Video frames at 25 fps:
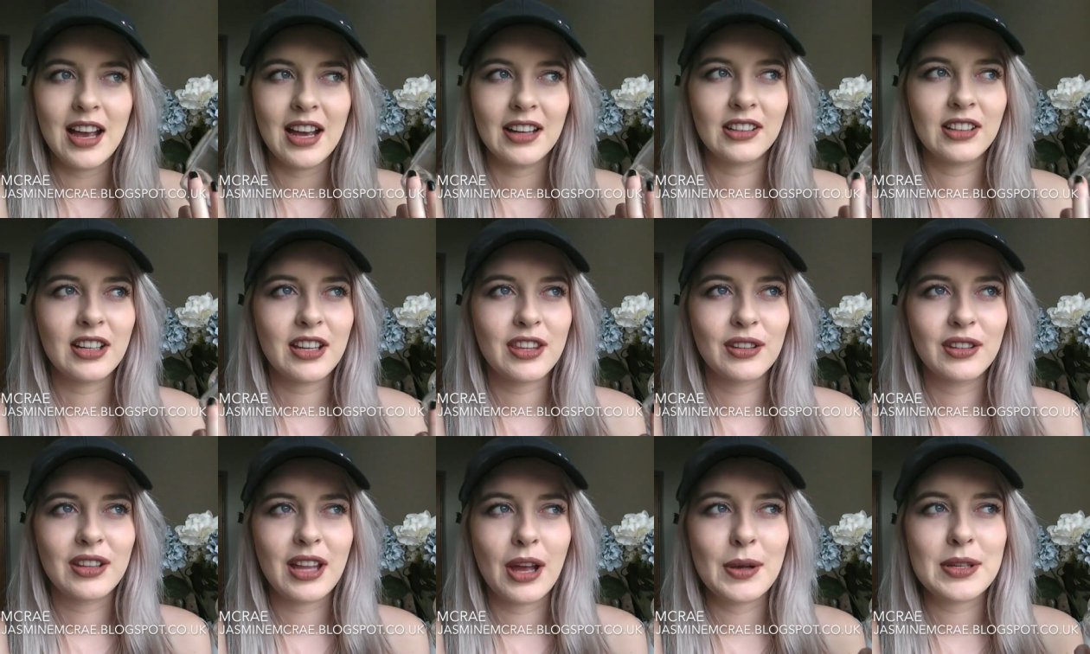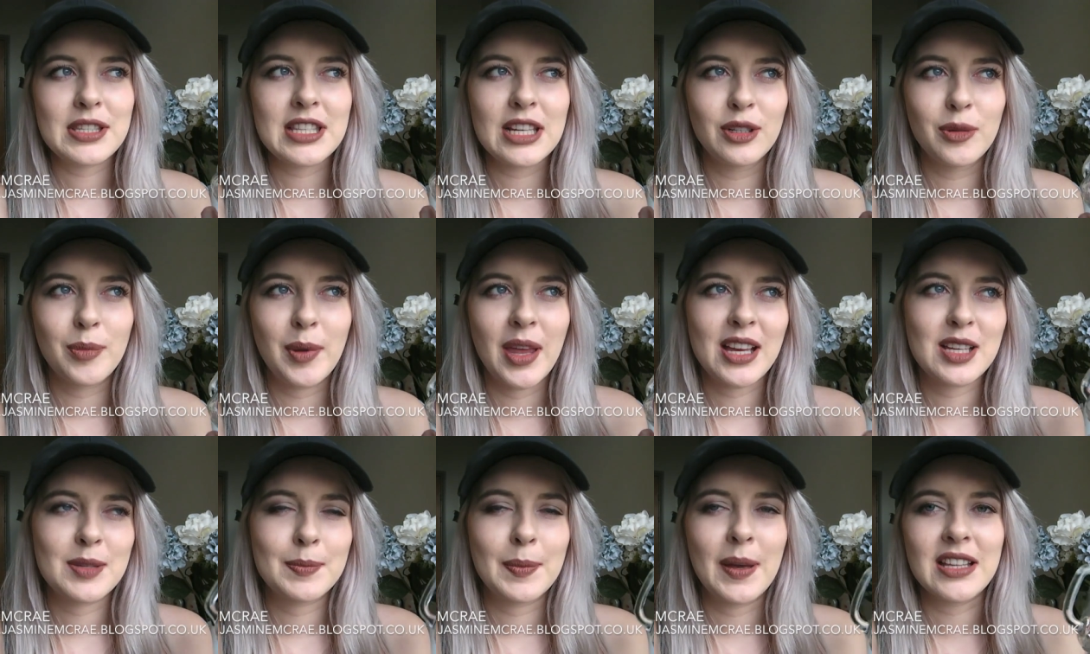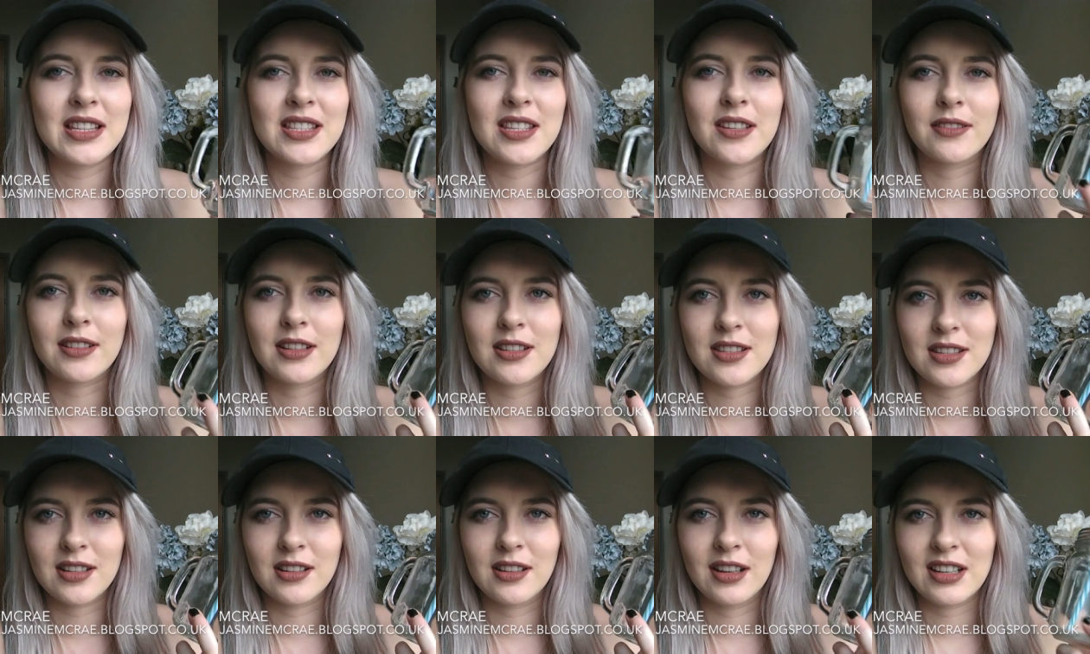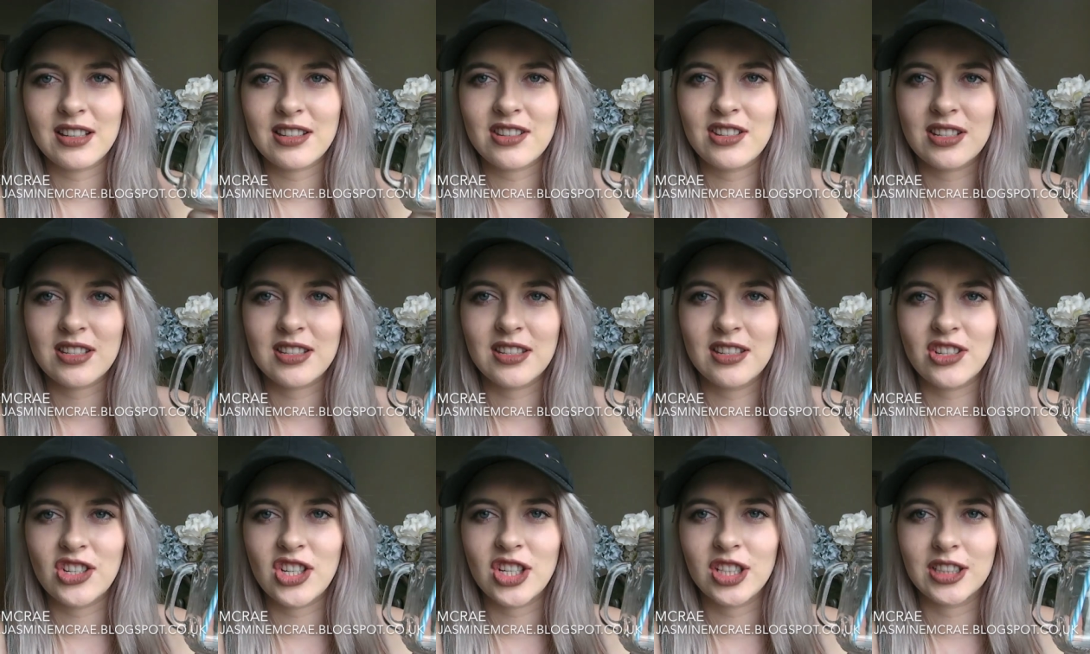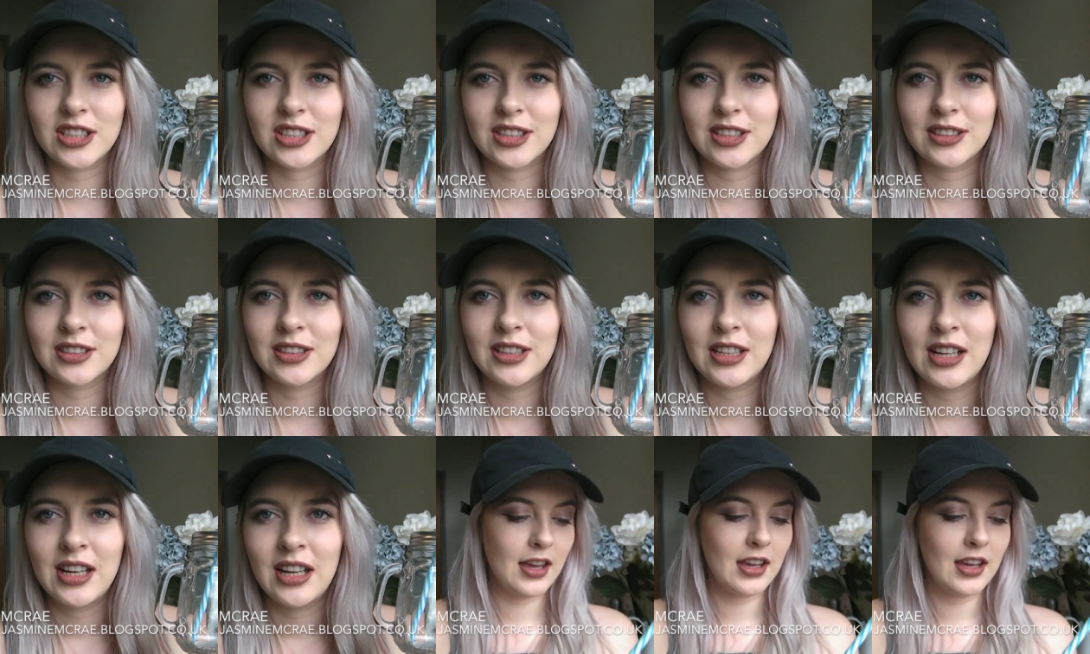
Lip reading: And I thought that was a little bit expensive considering it's just a jar.